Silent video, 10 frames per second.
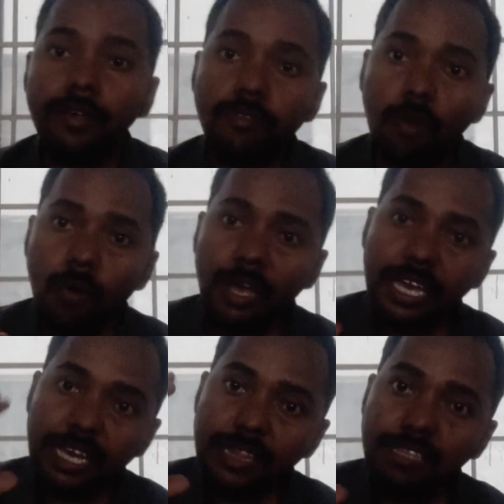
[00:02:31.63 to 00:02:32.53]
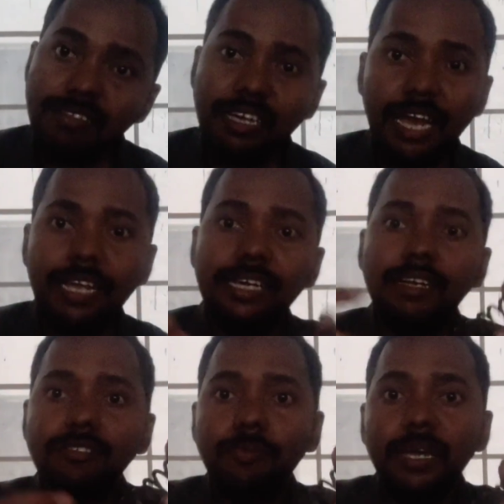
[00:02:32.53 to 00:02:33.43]
So in this
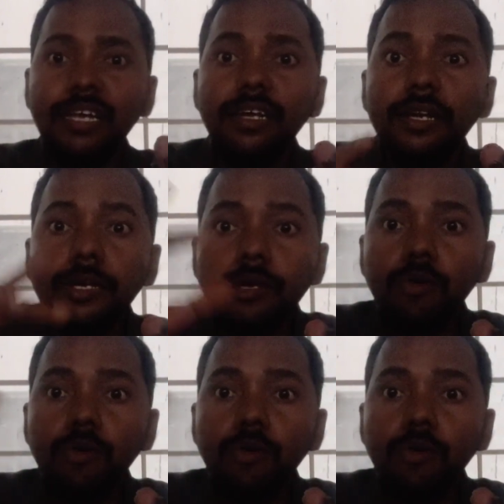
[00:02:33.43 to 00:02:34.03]
helical spring,